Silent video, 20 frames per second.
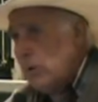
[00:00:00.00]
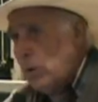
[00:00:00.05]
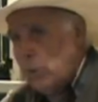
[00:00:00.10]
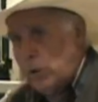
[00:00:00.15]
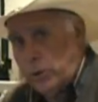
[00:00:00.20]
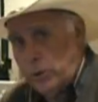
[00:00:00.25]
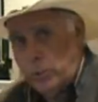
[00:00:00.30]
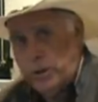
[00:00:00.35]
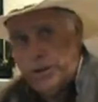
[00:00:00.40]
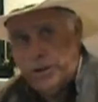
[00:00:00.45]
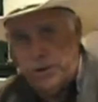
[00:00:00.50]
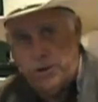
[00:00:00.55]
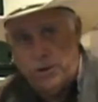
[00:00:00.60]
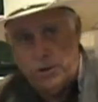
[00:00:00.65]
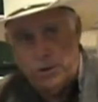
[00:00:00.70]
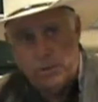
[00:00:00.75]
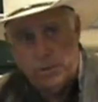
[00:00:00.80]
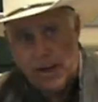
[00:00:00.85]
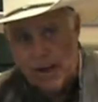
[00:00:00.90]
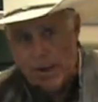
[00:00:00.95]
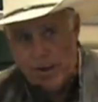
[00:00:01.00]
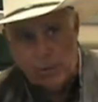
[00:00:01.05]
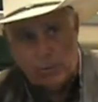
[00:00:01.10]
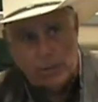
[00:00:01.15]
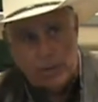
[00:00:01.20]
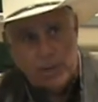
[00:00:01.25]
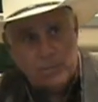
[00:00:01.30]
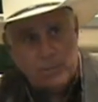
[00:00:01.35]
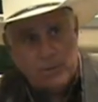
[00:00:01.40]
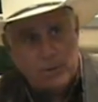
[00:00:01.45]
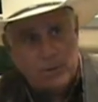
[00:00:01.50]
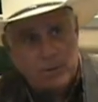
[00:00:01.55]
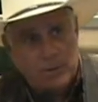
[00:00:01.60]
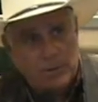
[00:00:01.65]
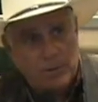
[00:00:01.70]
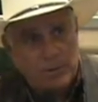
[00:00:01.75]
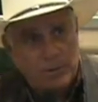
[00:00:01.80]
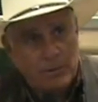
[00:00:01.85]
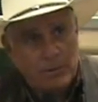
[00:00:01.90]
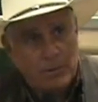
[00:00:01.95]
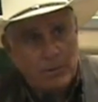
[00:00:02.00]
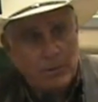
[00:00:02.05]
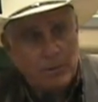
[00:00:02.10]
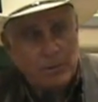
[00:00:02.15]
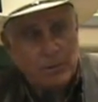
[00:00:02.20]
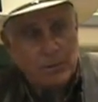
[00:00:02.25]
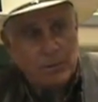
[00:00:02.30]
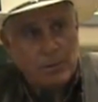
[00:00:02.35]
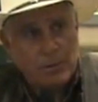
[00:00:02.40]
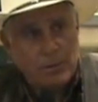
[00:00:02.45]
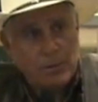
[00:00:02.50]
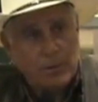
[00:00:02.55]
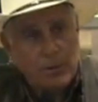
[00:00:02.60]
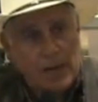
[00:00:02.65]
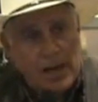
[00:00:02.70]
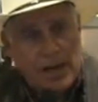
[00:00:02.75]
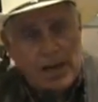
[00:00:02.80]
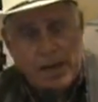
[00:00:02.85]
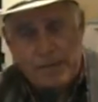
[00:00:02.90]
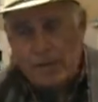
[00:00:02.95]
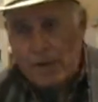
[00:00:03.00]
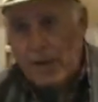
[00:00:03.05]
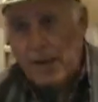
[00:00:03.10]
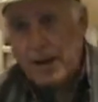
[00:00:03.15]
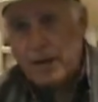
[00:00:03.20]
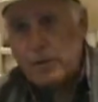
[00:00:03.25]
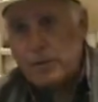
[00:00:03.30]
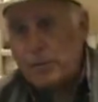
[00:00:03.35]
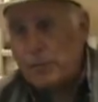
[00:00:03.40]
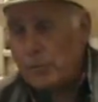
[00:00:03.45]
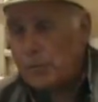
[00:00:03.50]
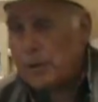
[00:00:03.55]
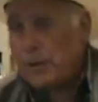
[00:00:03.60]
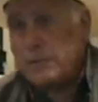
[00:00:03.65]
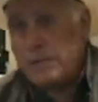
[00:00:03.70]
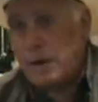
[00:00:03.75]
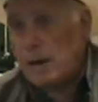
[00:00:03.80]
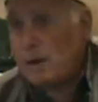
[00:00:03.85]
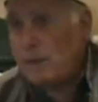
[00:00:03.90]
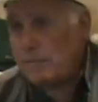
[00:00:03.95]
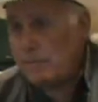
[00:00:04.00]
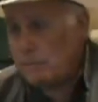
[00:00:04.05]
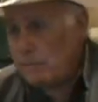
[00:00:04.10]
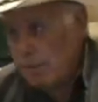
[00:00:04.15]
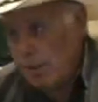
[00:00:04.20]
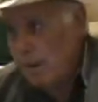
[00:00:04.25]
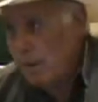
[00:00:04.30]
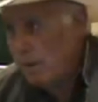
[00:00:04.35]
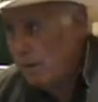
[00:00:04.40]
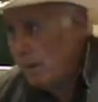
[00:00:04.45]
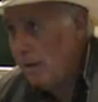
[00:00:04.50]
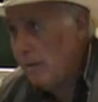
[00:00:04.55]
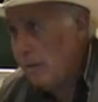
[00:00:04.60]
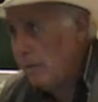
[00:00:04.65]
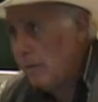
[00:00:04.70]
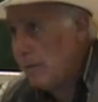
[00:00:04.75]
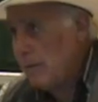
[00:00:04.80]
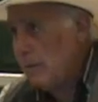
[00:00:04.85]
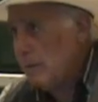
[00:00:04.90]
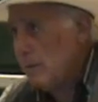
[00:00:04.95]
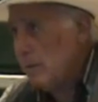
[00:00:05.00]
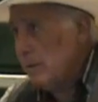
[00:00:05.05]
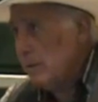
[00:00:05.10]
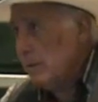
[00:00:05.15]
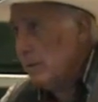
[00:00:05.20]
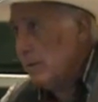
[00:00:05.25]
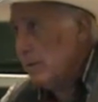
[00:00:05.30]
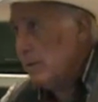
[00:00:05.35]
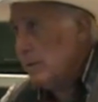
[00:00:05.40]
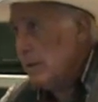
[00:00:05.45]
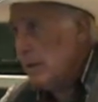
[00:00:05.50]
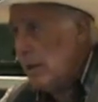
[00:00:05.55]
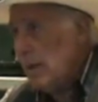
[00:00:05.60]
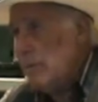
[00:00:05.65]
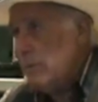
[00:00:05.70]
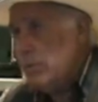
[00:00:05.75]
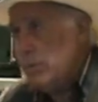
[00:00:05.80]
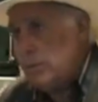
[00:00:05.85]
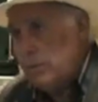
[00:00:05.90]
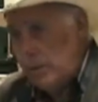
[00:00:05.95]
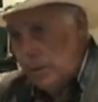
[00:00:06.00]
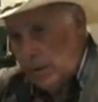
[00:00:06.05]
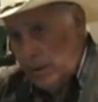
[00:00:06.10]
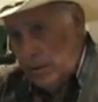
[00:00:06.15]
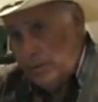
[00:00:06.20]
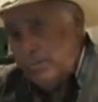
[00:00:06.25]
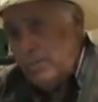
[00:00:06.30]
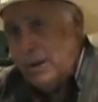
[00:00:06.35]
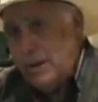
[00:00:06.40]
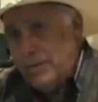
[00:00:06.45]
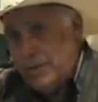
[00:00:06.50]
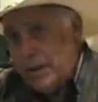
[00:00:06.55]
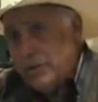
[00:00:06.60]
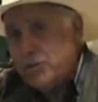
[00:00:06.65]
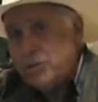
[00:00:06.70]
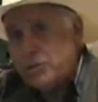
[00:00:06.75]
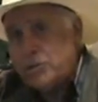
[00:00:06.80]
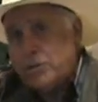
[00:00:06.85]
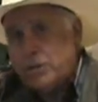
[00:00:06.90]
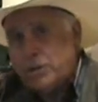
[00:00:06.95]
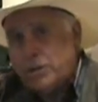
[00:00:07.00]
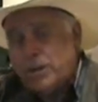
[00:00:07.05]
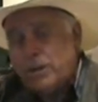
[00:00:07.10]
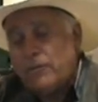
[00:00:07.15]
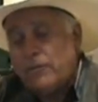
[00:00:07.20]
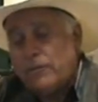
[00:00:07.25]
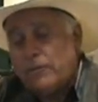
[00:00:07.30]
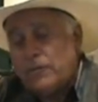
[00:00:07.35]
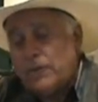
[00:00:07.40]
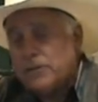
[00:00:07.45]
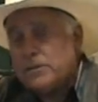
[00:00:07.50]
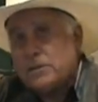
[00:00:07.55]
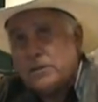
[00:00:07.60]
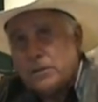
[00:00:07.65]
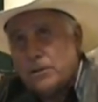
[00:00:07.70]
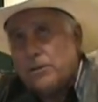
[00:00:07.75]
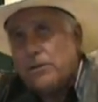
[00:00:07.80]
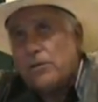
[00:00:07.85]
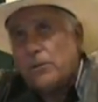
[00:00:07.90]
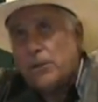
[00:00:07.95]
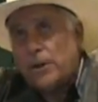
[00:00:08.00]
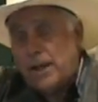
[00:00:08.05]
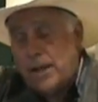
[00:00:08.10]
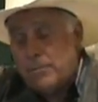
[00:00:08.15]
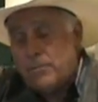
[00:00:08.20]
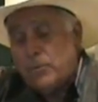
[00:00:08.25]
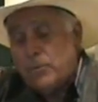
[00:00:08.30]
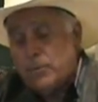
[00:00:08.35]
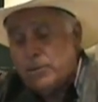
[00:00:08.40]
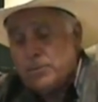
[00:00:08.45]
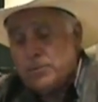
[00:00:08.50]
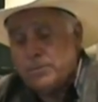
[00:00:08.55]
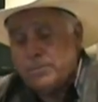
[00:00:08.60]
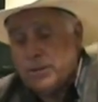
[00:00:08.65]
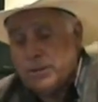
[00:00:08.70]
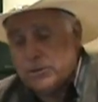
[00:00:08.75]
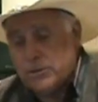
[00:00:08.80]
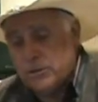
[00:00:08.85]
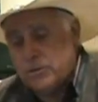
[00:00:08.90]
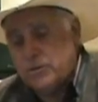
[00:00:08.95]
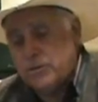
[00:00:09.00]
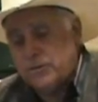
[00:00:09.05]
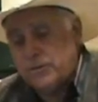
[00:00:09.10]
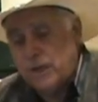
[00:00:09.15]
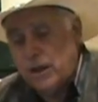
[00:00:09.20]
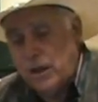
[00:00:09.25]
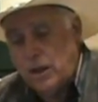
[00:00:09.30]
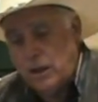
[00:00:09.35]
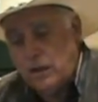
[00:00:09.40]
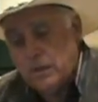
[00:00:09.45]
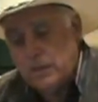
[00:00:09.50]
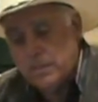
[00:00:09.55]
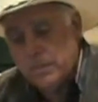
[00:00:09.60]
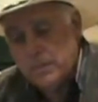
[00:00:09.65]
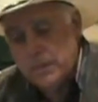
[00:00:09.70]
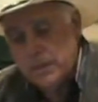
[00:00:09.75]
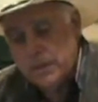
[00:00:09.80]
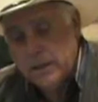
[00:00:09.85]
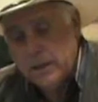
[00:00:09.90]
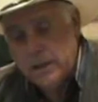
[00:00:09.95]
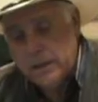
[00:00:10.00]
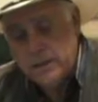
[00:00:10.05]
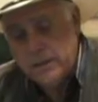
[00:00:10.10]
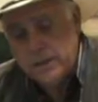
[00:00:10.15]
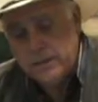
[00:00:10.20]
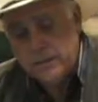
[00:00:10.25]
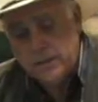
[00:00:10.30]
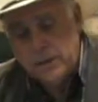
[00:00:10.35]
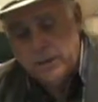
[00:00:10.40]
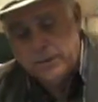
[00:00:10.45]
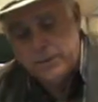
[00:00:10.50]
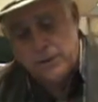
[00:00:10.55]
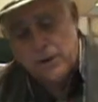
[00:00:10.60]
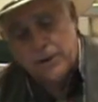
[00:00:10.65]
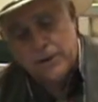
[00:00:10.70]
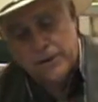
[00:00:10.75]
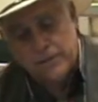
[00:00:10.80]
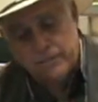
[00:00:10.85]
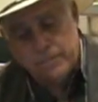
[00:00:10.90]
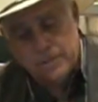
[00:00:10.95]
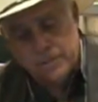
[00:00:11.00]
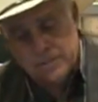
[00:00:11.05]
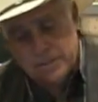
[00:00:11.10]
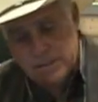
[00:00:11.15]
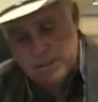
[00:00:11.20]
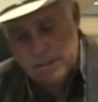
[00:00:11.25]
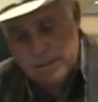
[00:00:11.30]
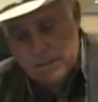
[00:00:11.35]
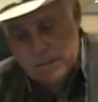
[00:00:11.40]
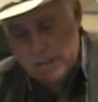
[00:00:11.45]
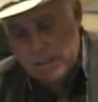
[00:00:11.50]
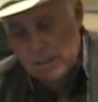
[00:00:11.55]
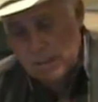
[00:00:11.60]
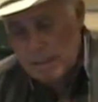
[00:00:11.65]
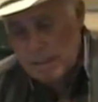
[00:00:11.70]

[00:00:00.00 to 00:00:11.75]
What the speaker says: What are we to do? I know what I'm going to do. I have a higher authority than our government, and I'm going to. That's the government. That's the authority I'm going to submit to and follow, even if our government says